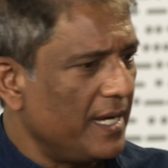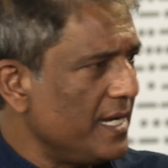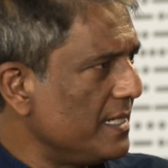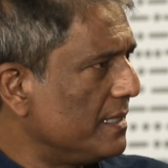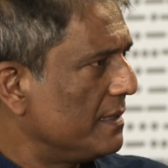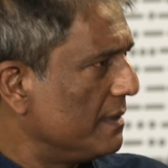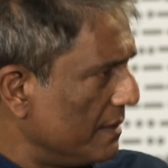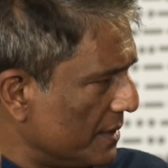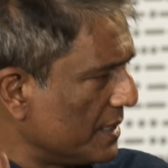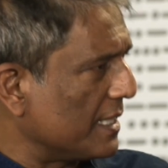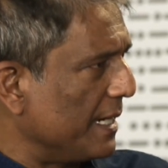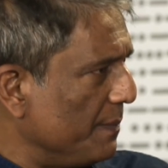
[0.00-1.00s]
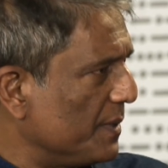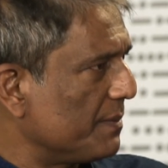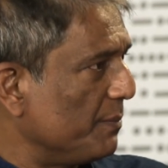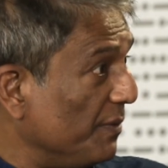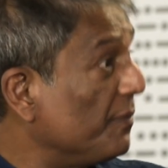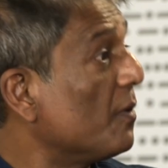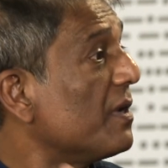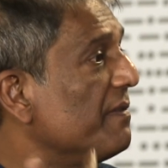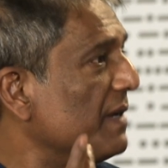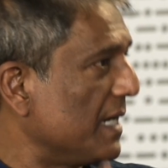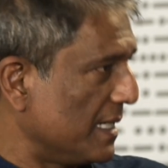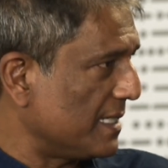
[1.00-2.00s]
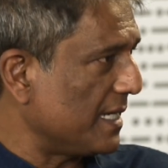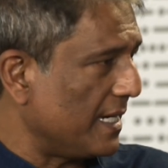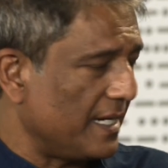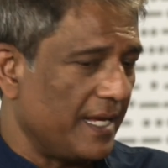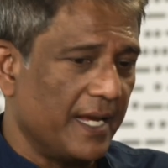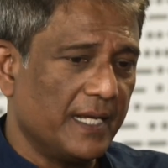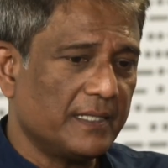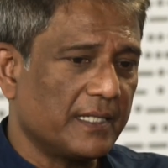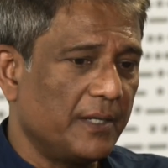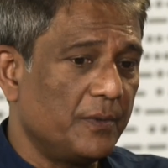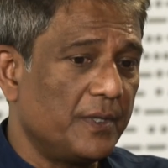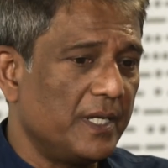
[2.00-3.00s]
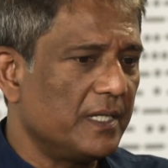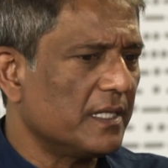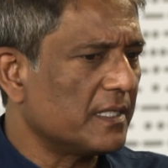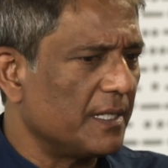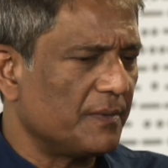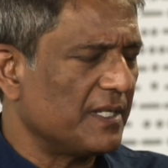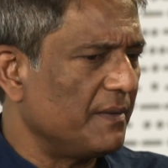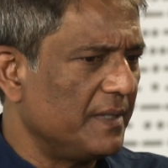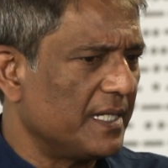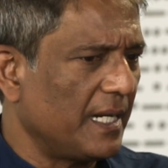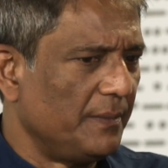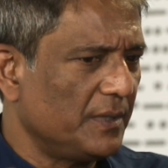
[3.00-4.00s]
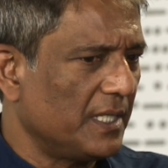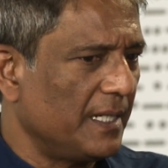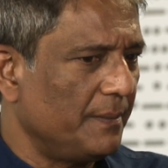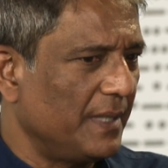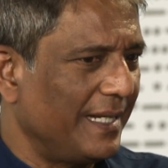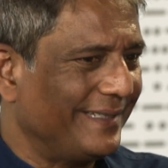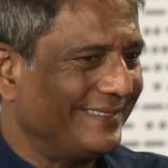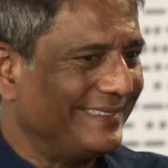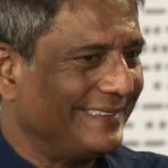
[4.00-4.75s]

read the script before even I said yes. I would read the script several times, and I'm like,